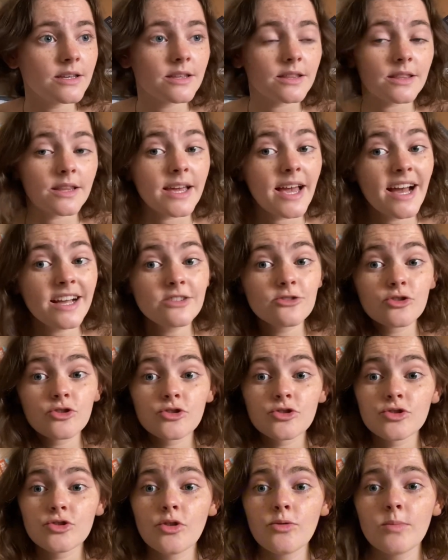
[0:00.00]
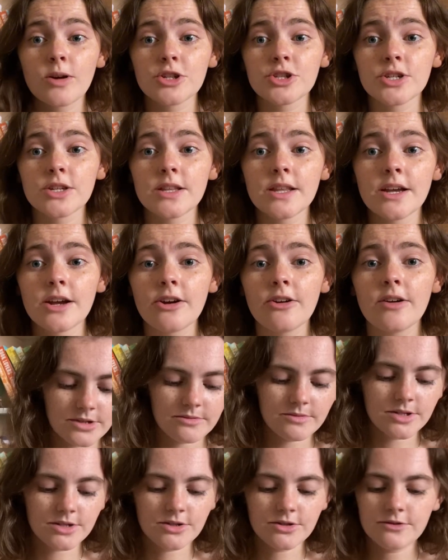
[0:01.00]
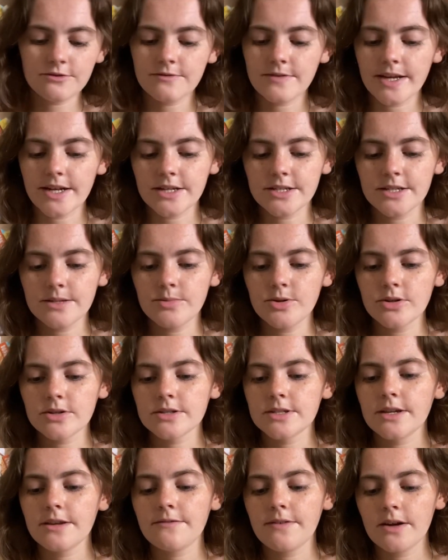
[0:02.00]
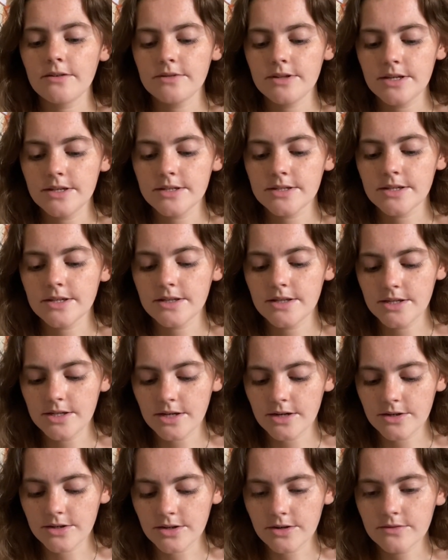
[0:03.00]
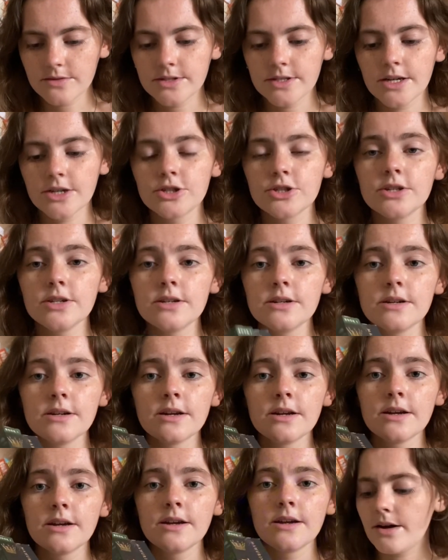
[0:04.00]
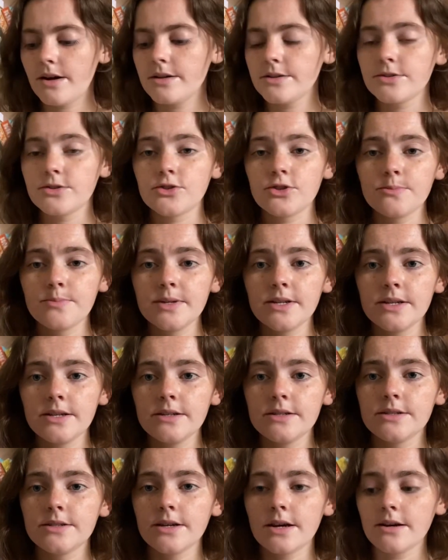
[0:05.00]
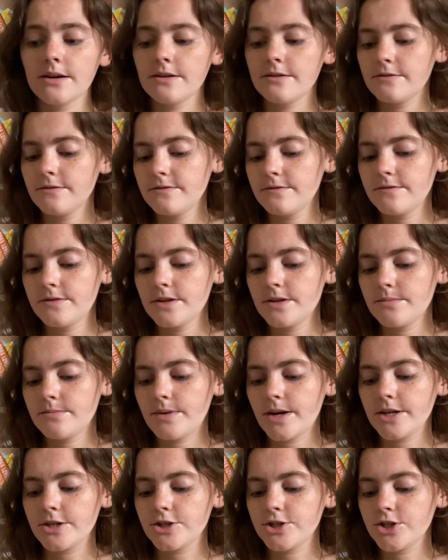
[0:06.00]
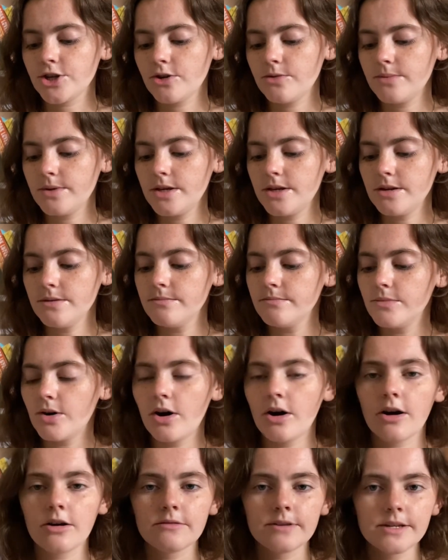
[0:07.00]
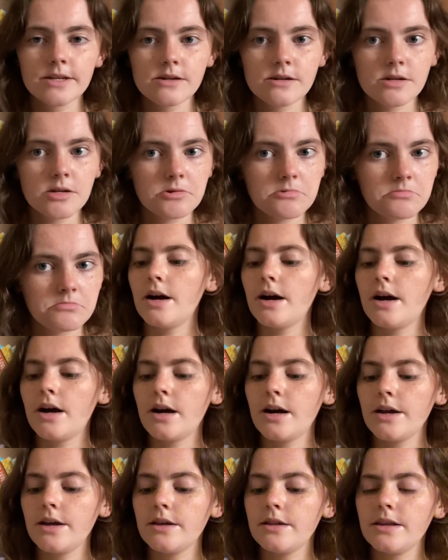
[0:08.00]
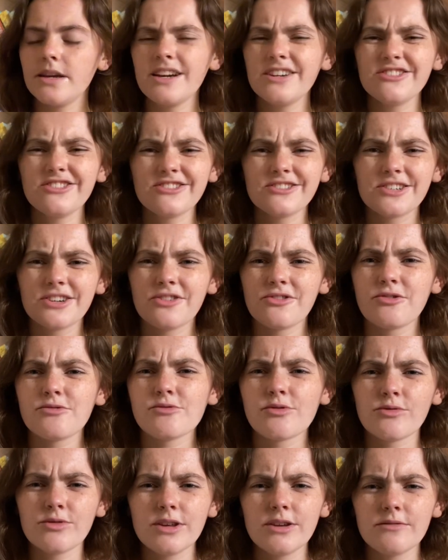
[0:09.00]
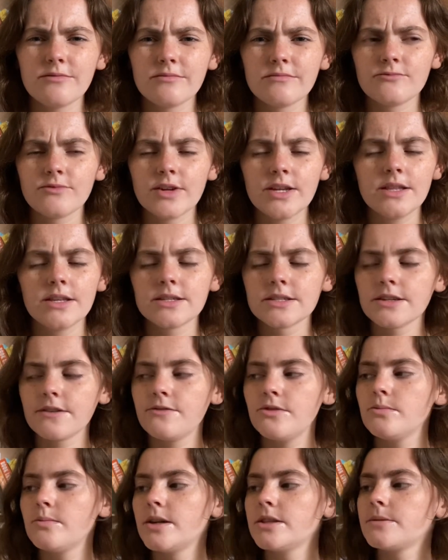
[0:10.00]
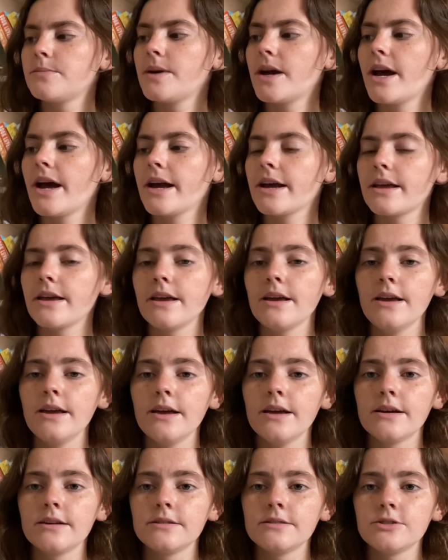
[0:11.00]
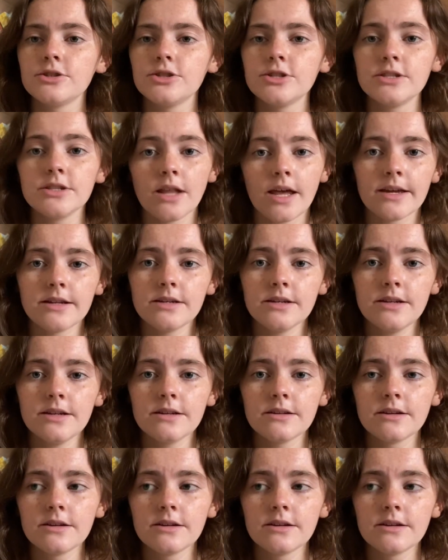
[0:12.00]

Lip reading: they had so much in there. For the 2 fantasy books, I found these in the young adult section. Got Serpent and Dove by Shelby Maharin. I think I saw Sarah Caroli read this a few months back and she liked it.